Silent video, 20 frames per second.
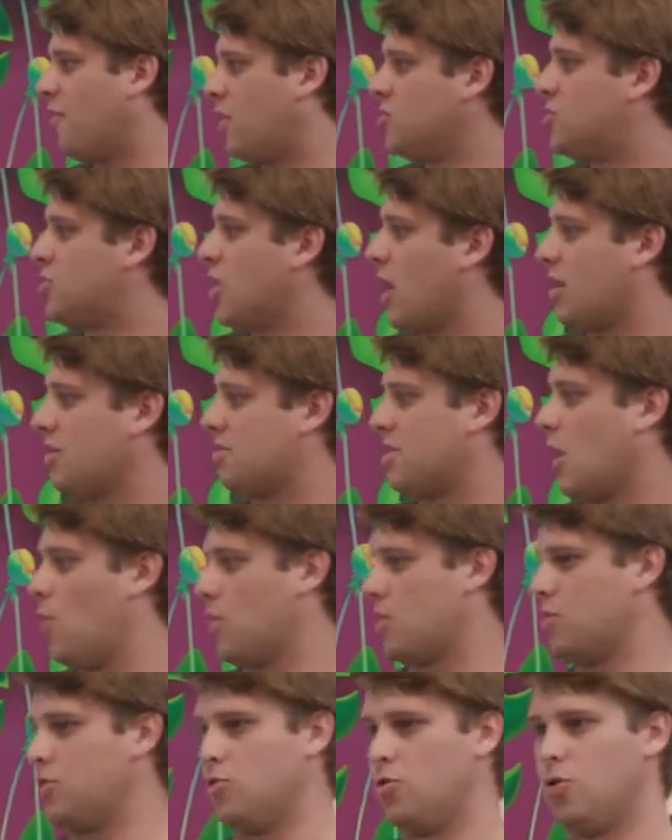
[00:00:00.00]
Fund Check is how
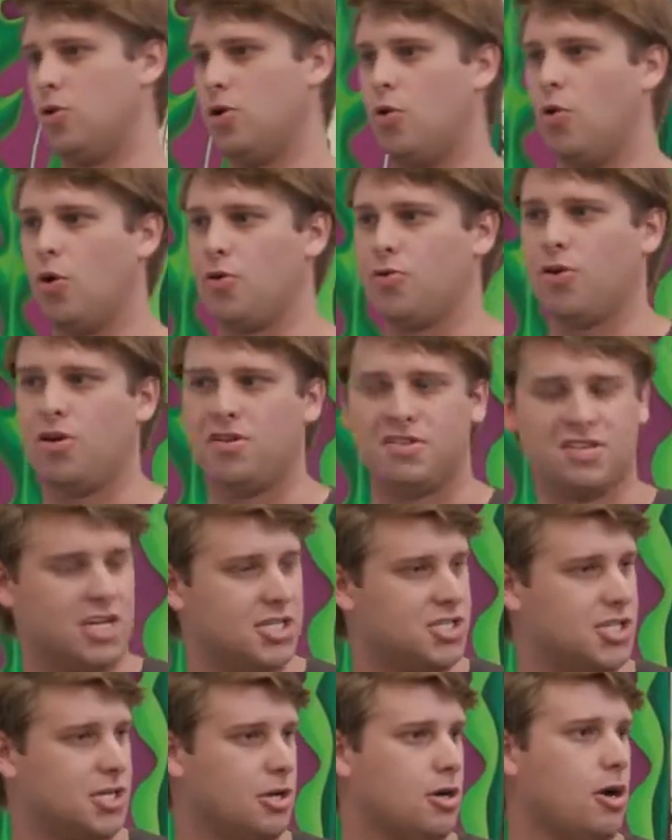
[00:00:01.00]
we can do an
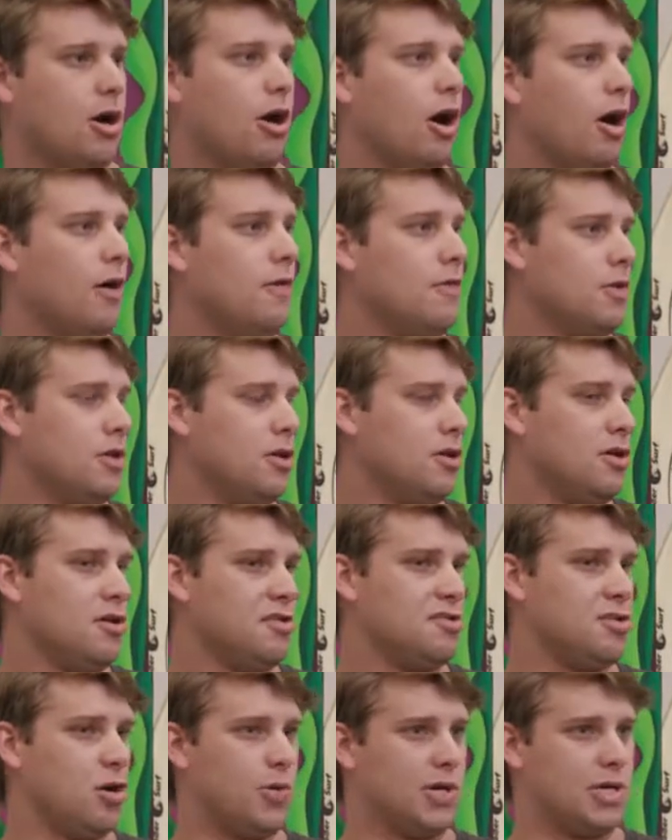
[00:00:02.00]
authorization call.
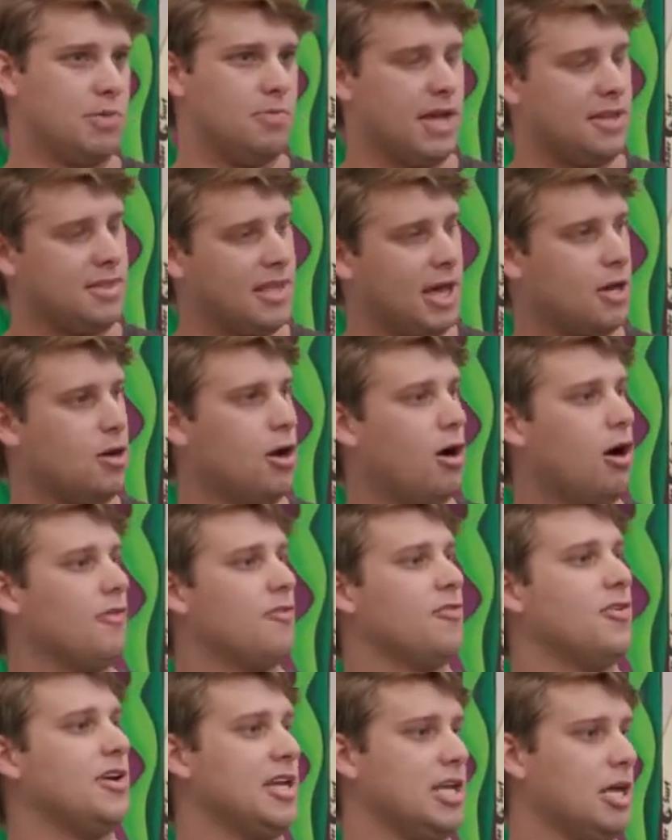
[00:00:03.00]
So we can make that call
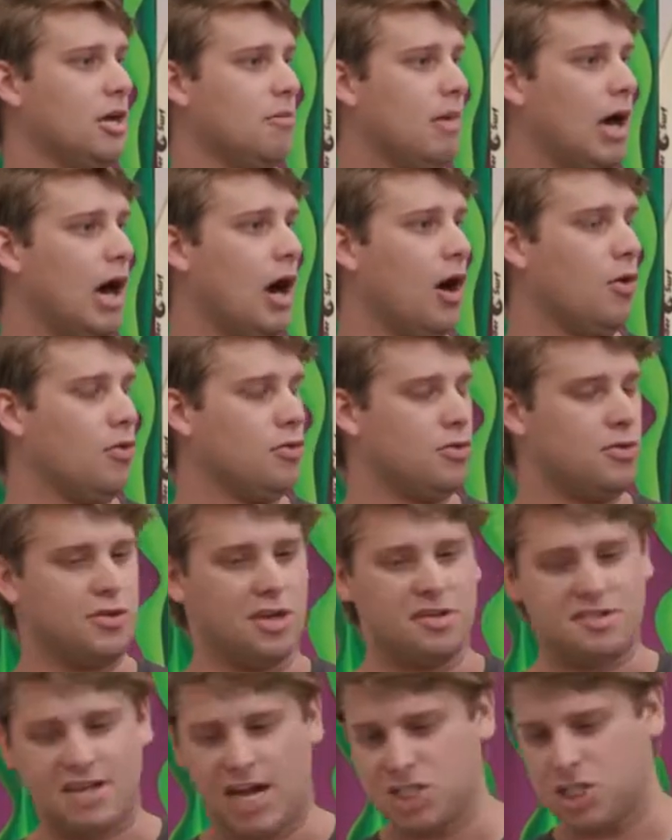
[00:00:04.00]
for any amount.
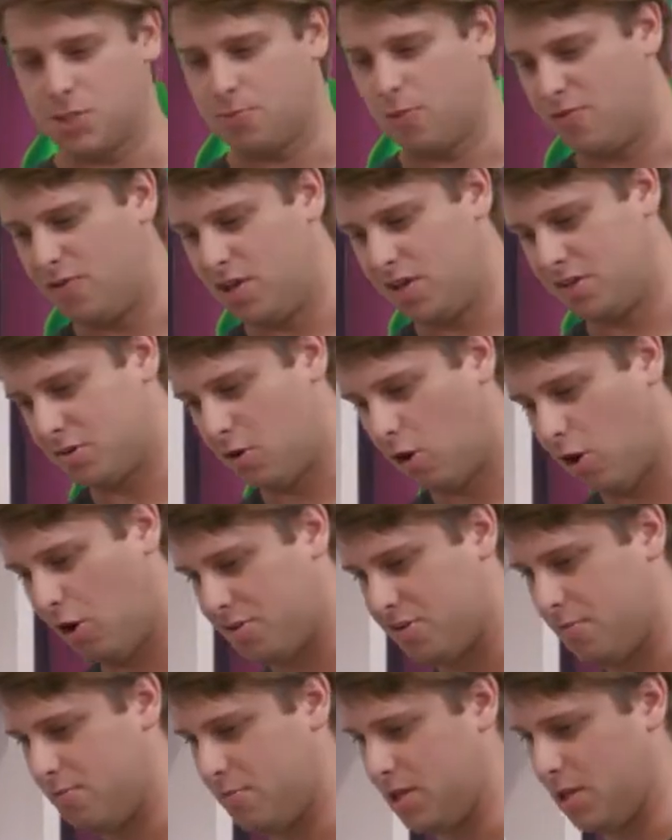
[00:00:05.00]
This actually prevents
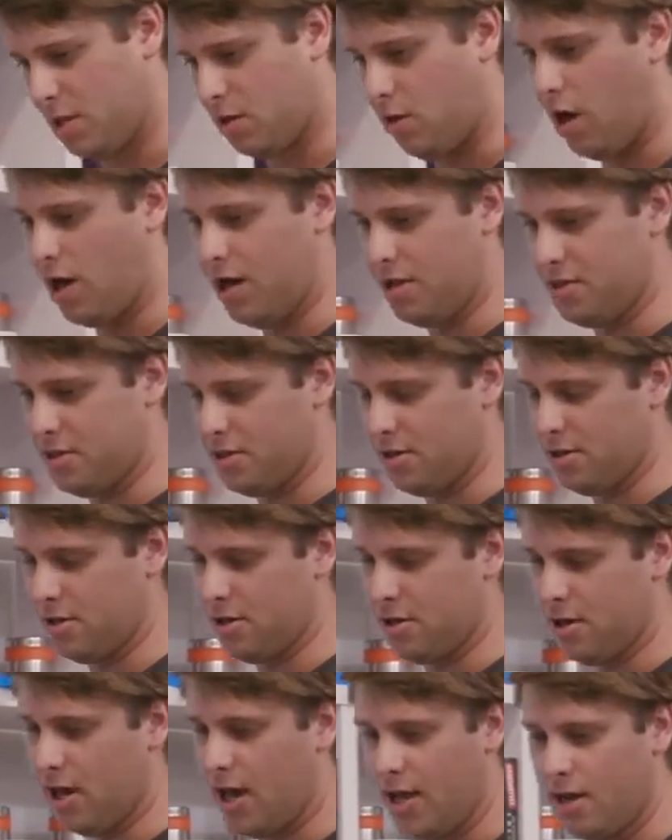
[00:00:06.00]
cards from being declined at the end of
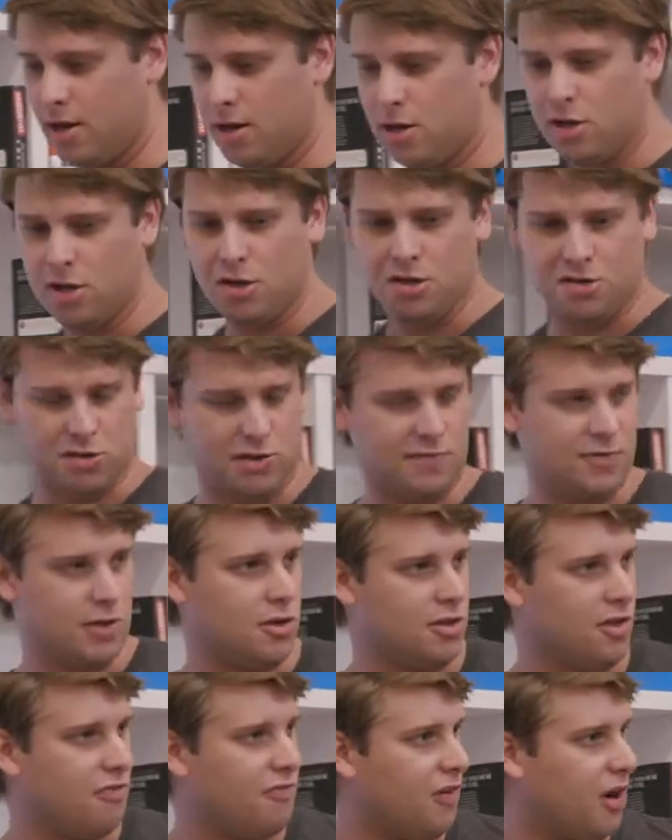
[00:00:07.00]
the night. So even
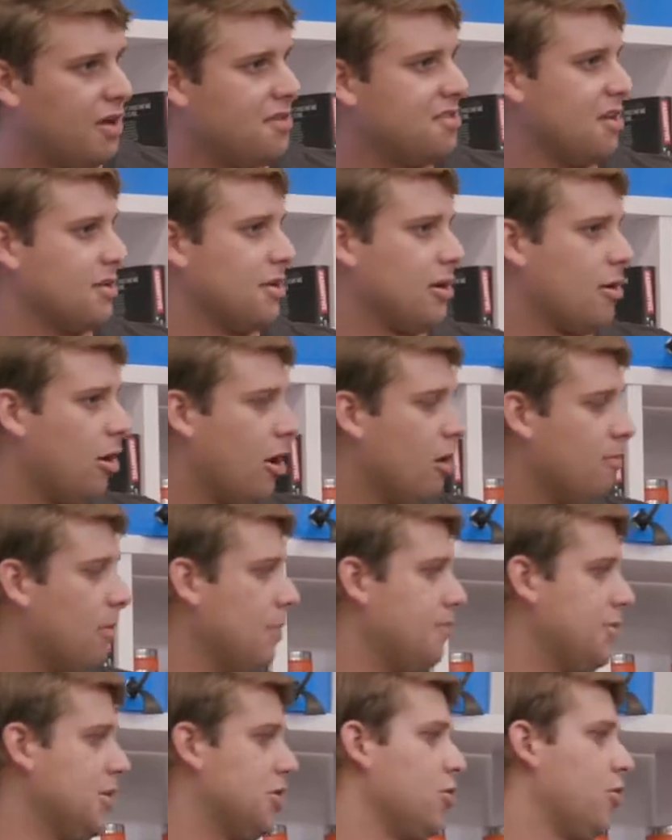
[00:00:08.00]
though the funds on the card
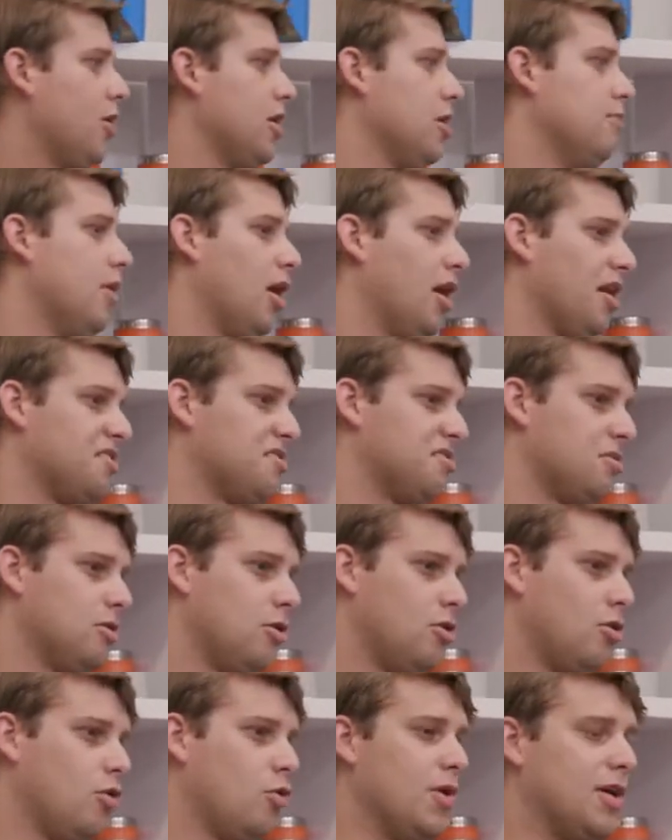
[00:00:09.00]
might be 20 bucks,
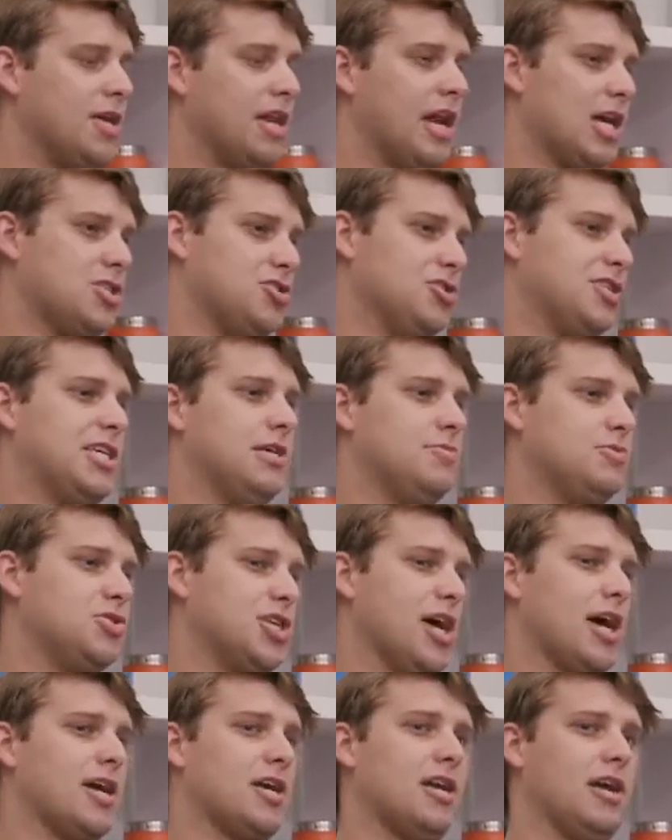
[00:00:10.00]
we can actually keep
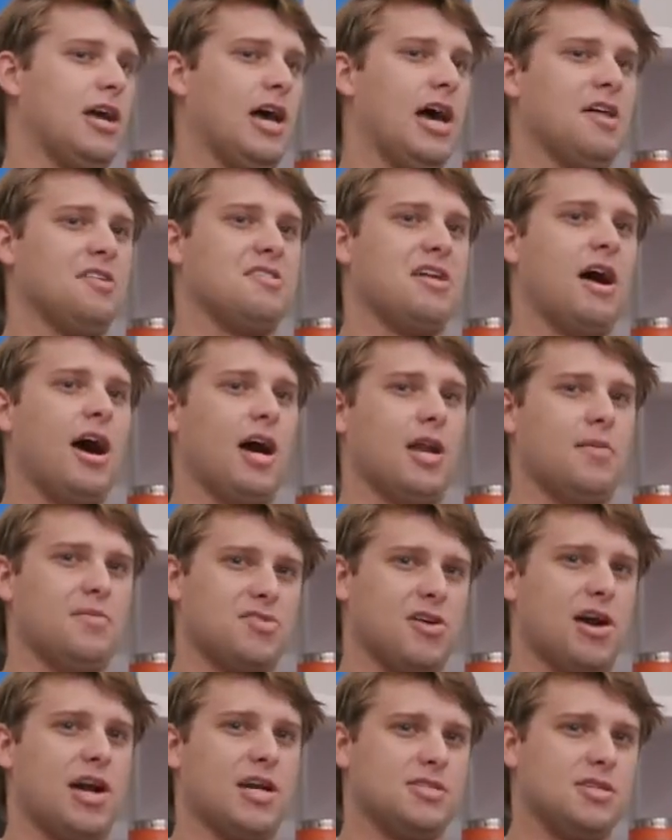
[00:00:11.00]
checking it as
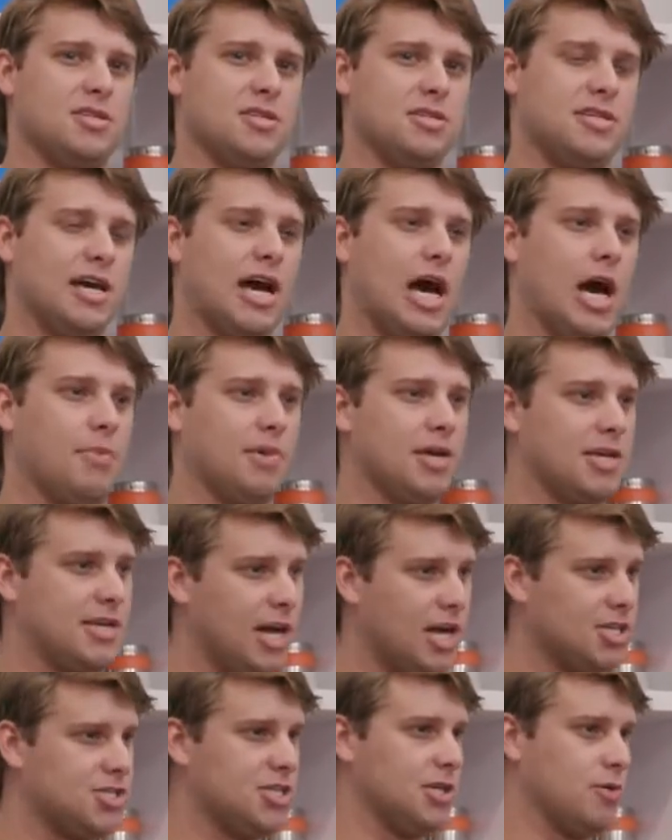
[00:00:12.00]
items are added to the tab and
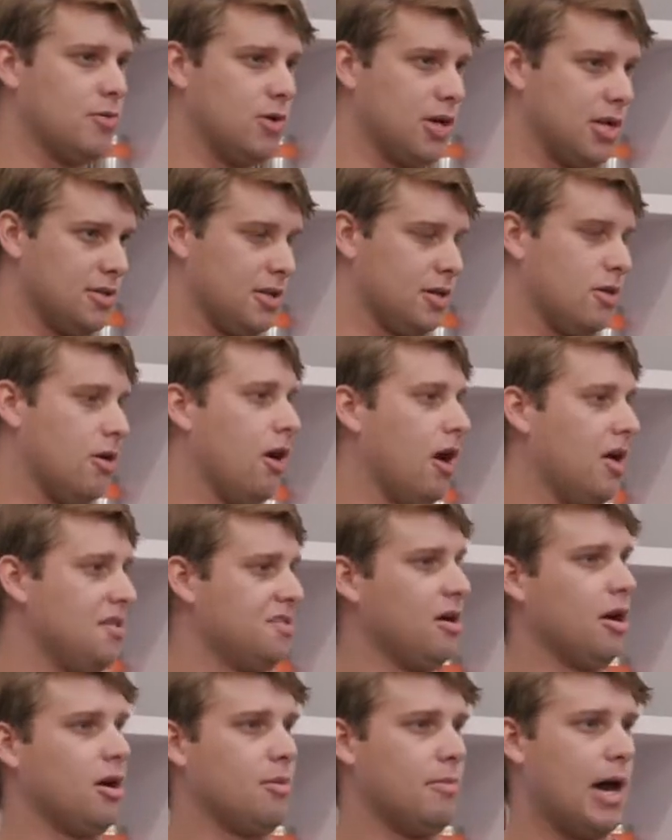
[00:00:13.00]
catching when it
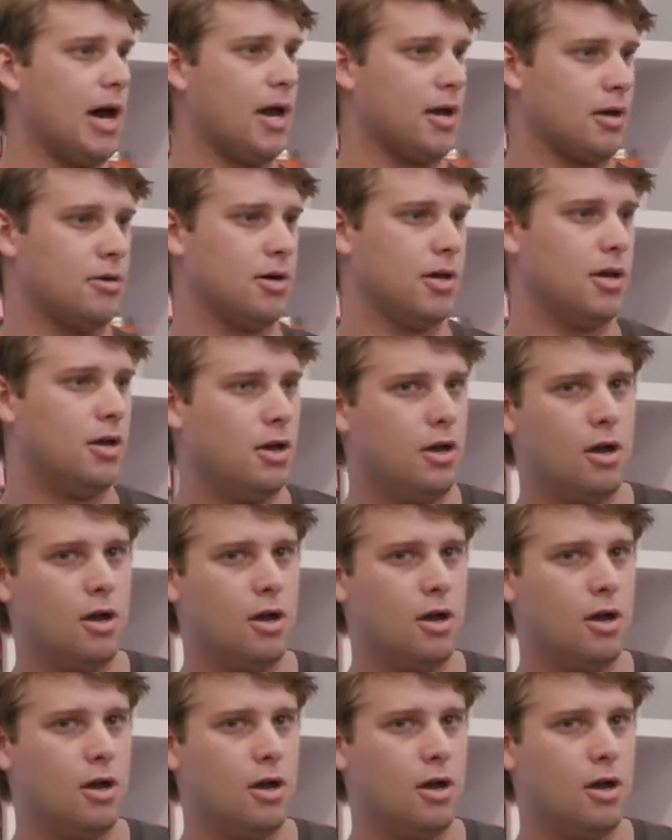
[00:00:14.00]
declines automatically,